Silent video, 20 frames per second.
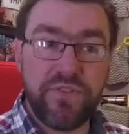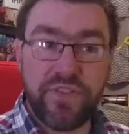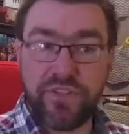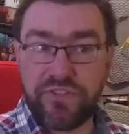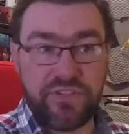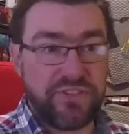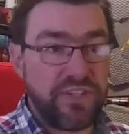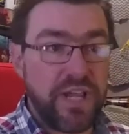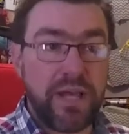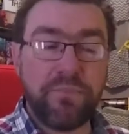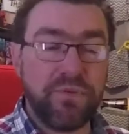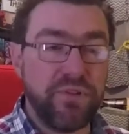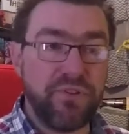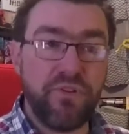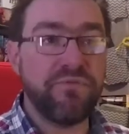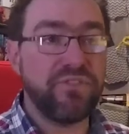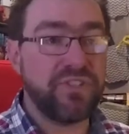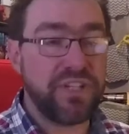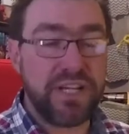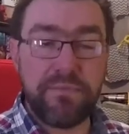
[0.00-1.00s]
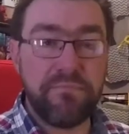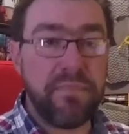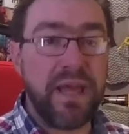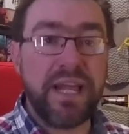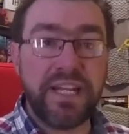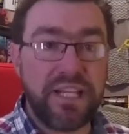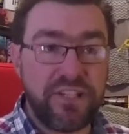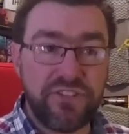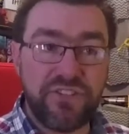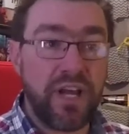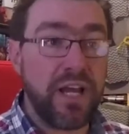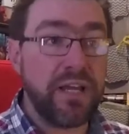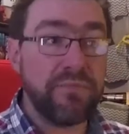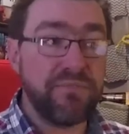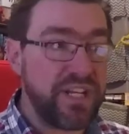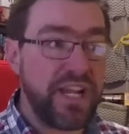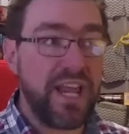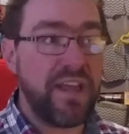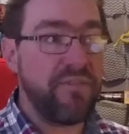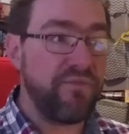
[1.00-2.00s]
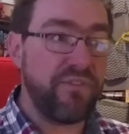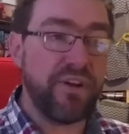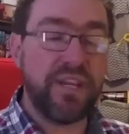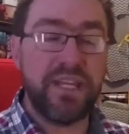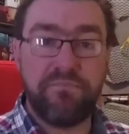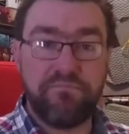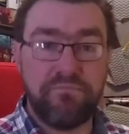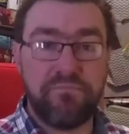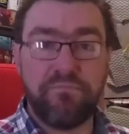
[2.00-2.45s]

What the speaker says: this has happened obviously many times in every